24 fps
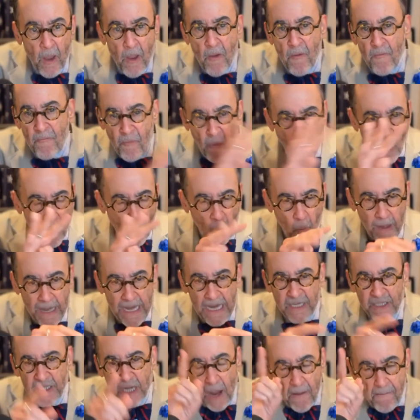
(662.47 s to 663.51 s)
Four
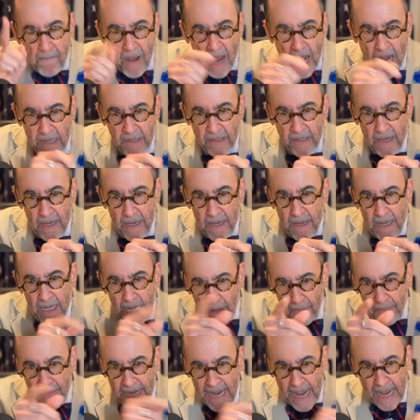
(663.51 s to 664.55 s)
weeks, a month. Now,
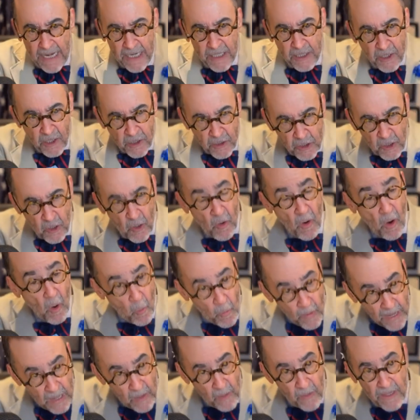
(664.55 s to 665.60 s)
be honest, could you go a
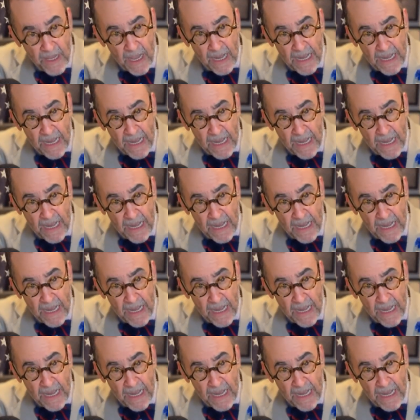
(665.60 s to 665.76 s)
week without